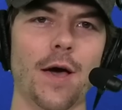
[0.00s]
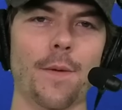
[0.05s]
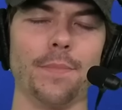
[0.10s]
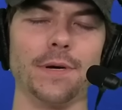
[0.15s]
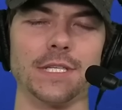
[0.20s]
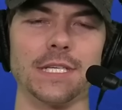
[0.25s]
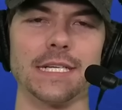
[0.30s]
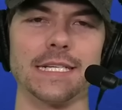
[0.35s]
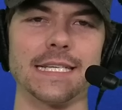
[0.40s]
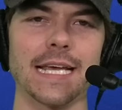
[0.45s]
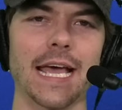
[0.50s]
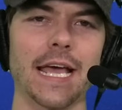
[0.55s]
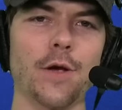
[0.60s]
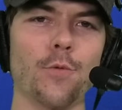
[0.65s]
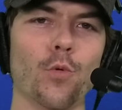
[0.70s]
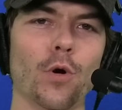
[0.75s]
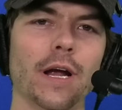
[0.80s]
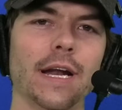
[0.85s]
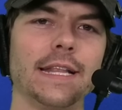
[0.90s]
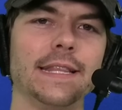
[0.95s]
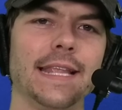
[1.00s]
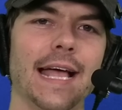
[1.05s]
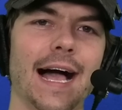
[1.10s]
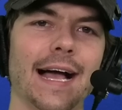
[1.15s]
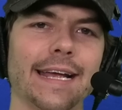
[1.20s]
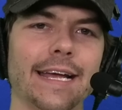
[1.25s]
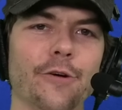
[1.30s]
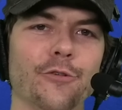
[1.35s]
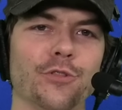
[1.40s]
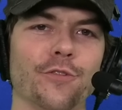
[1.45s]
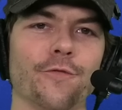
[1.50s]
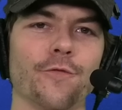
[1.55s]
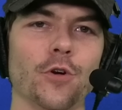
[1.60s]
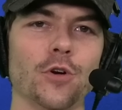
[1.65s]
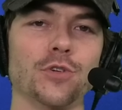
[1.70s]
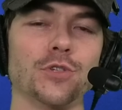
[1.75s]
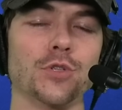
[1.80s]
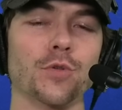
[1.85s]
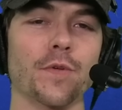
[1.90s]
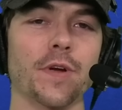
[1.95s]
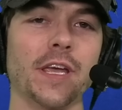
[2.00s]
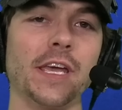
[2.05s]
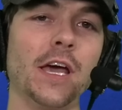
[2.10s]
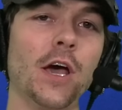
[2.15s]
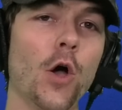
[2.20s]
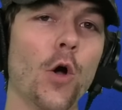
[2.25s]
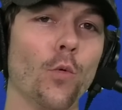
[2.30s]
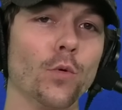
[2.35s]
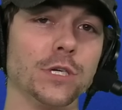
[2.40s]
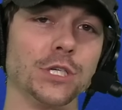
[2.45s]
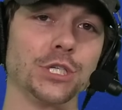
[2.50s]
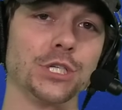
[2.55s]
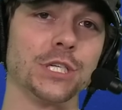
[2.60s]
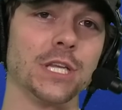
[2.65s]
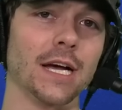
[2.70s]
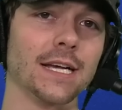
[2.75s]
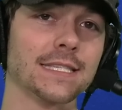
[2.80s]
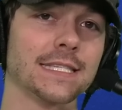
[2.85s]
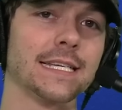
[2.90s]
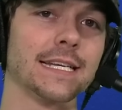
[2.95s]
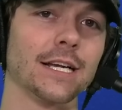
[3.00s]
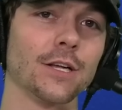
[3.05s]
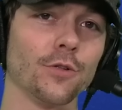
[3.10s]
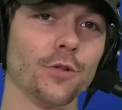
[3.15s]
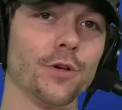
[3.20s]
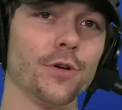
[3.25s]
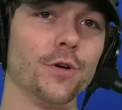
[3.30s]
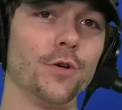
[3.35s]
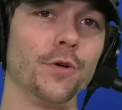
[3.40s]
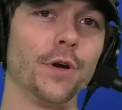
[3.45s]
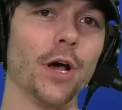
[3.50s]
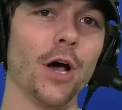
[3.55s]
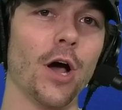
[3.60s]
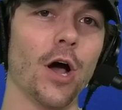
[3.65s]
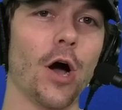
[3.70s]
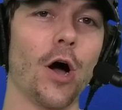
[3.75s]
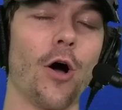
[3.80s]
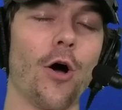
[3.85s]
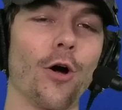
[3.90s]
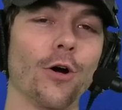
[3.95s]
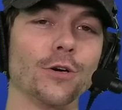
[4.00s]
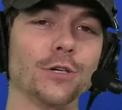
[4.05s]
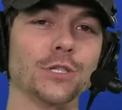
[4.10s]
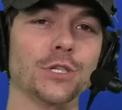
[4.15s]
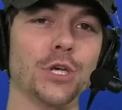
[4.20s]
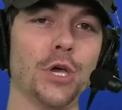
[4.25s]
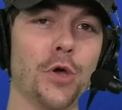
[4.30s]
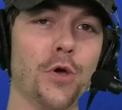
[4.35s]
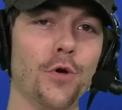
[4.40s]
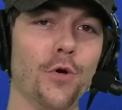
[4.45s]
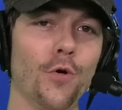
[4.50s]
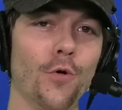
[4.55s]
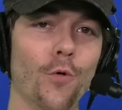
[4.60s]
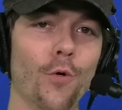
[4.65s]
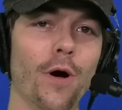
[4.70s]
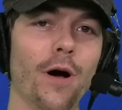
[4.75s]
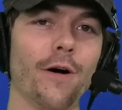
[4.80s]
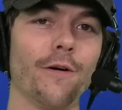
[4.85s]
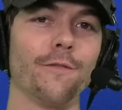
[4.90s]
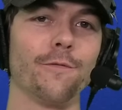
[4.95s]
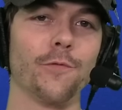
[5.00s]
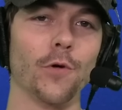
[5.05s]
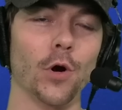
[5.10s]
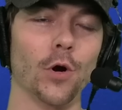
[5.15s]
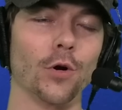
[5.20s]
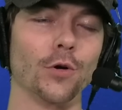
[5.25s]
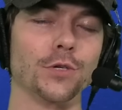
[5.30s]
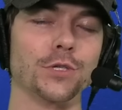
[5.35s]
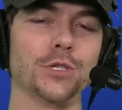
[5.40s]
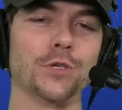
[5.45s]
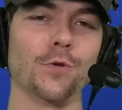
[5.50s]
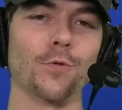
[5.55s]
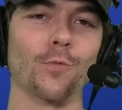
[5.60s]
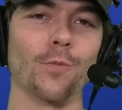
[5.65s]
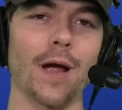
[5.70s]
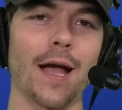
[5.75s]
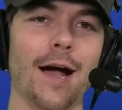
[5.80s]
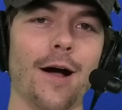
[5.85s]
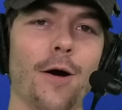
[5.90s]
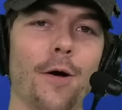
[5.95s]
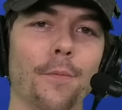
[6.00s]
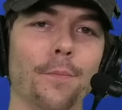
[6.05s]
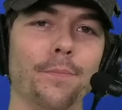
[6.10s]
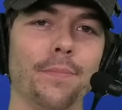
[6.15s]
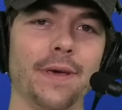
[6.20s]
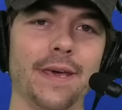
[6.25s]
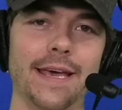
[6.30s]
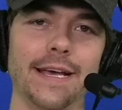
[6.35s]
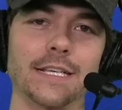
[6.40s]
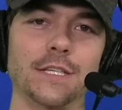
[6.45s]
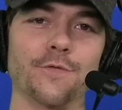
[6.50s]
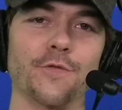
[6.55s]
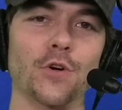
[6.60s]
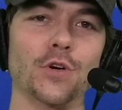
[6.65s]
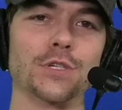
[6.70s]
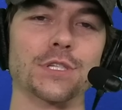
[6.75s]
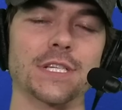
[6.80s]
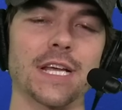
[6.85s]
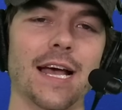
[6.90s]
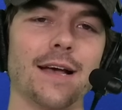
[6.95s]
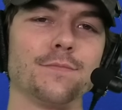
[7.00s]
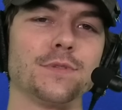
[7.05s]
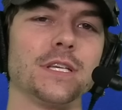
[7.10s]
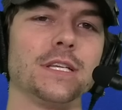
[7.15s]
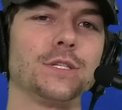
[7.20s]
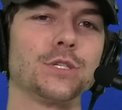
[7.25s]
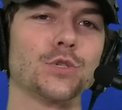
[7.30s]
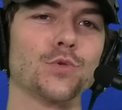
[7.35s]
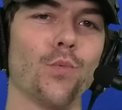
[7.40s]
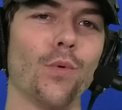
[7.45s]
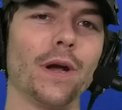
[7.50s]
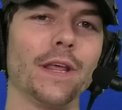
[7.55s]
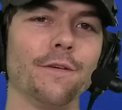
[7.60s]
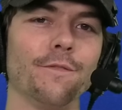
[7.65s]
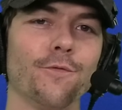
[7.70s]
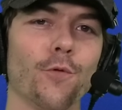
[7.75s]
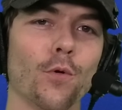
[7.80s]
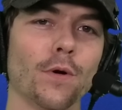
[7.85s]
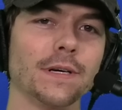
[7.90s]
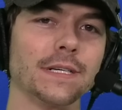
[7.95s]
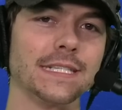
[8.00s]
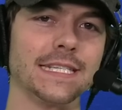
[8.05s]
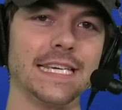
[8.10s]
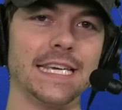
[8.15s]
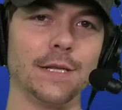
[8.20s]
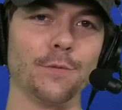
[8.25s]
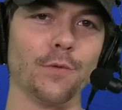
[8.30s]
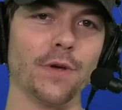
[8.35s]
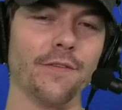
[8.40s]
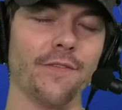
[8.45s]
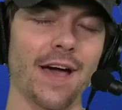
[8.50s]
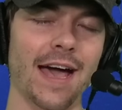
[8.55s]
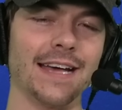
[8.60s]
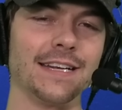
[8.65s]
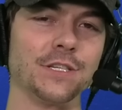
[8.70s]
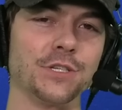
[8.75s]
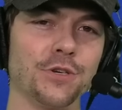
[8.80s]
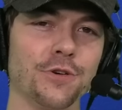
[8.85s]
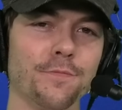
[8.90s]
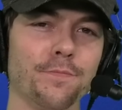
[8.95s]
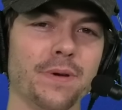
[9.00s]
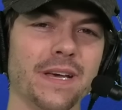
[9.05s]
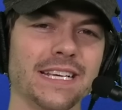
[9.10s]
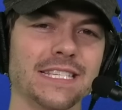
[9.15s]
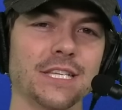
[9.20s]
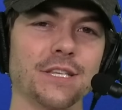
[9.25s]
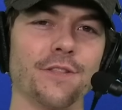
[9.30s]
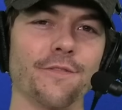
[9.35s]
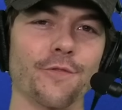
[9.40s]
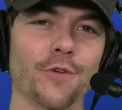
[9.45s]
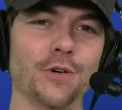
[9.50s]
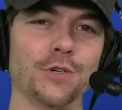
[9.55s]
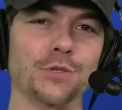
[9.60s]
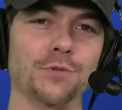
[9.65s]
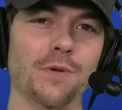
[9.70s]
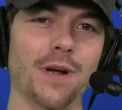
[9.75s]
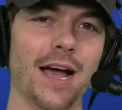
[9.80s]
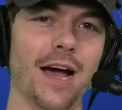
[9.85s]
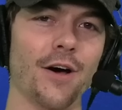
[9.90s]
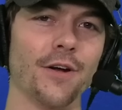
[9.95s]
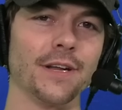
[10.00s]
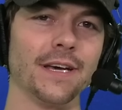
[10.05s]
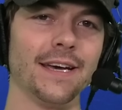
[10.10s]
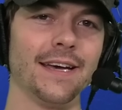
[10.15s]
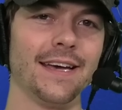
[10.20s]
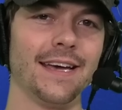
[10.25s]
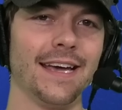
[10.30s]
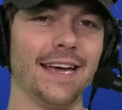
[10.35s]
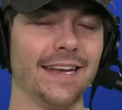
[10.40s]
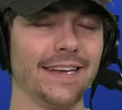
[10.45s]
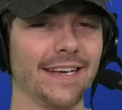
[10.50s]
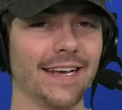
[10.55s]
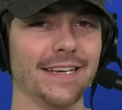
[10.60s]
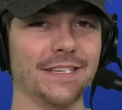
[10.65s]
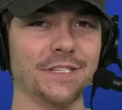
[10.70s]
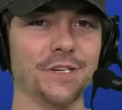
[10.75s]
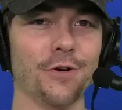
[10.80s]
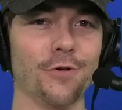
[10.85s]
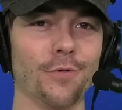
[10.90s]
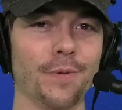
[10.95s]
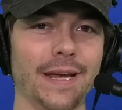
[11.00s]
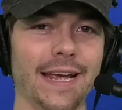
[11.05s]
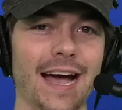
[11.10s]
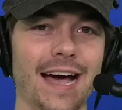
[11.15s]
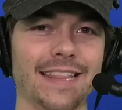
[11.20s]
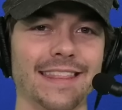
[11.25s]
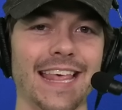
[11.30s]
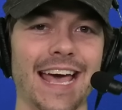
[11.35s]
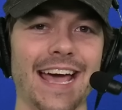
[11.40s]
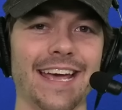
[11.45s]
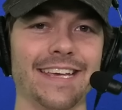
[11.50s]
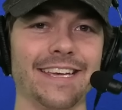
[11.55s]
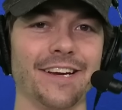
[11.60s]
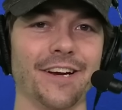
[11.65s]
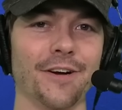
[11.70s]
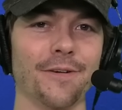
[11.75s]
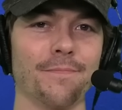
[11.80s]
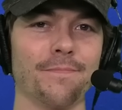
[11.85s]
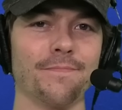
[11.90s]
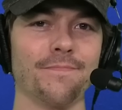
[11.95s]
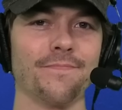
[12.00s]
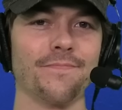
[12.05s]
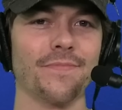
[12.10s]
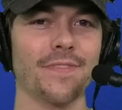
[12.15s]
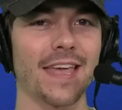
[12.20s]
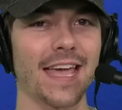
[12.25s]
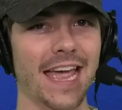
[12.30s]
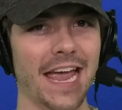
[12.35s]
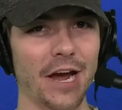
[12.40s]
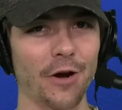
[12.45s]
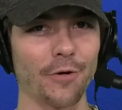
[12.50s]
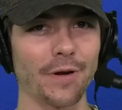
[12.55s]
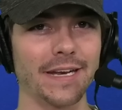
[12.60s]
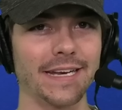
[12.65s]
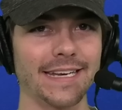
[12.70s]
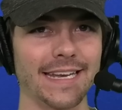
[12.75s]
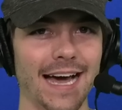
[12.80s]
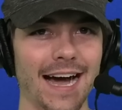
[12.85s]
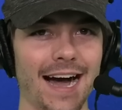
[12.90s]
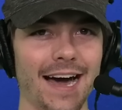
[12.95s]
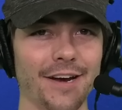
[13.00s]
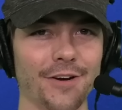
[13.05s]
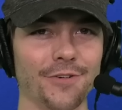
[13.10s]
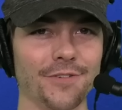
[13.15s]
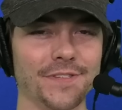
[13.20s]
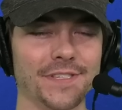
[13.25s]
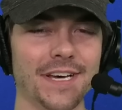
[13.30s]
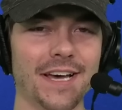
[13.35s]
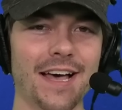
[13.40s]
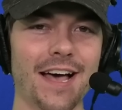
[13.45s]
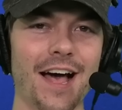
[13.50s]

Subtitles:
But today we're going to knock out the first 3, which does include our 2 first-round picks. First time since 2014 we've had 2 picks in the first round. And you guys know who we got that year? Aaron Donald.